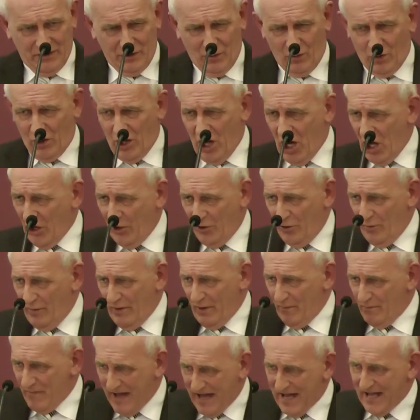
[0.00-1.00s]
They were
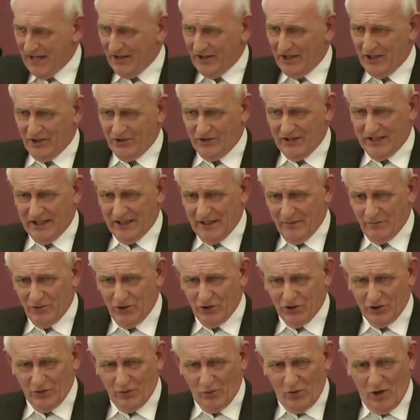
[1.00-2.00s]
honourable men. The three of them
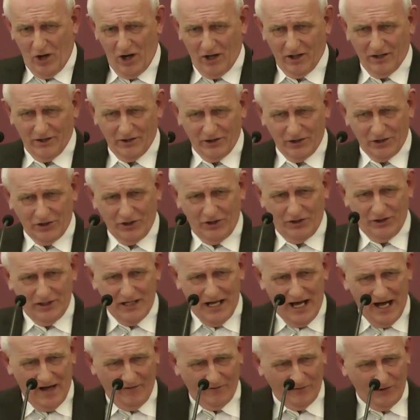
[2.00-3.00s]
used to walk on
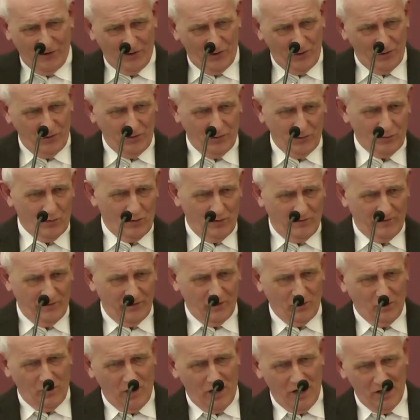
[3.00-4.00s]
Sunday afternoon, go
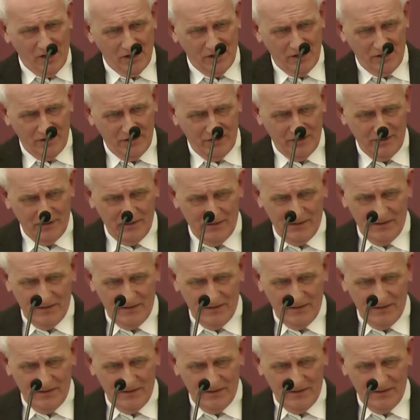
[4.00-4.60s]
for a walk.